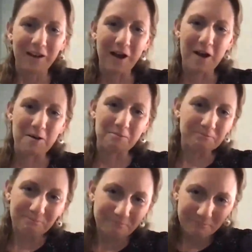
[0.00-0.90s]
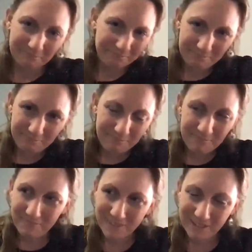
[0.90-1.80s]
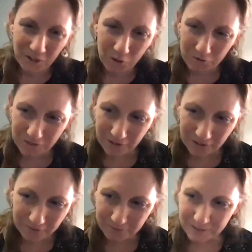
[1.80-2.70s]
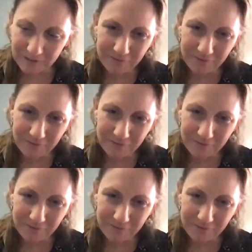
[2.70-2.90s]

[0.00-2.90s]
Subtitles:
And if they're